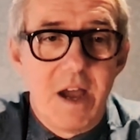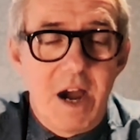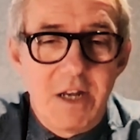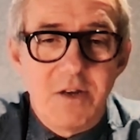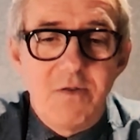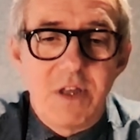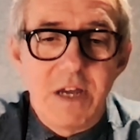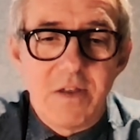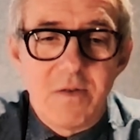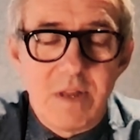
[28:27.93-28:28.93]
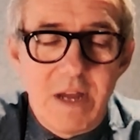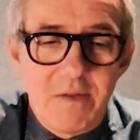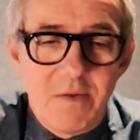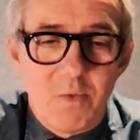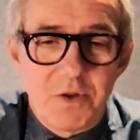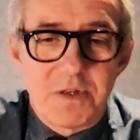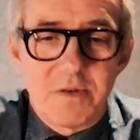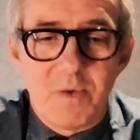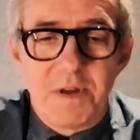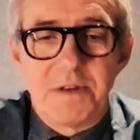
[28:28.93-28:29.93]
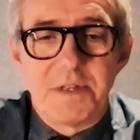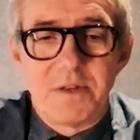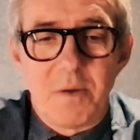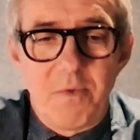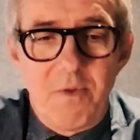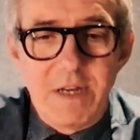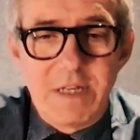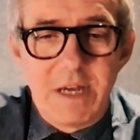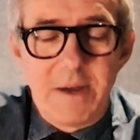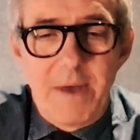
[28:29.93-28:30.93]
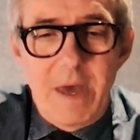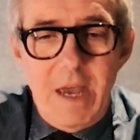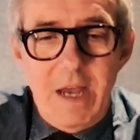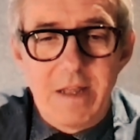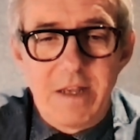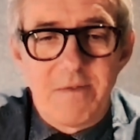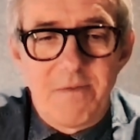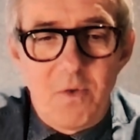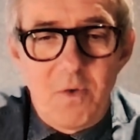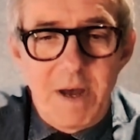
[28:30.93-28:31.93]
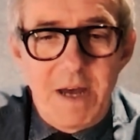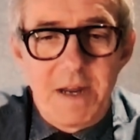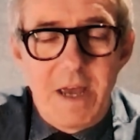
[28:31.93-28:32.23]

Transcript: I do think that now that Watches and Wonders is operating in this format,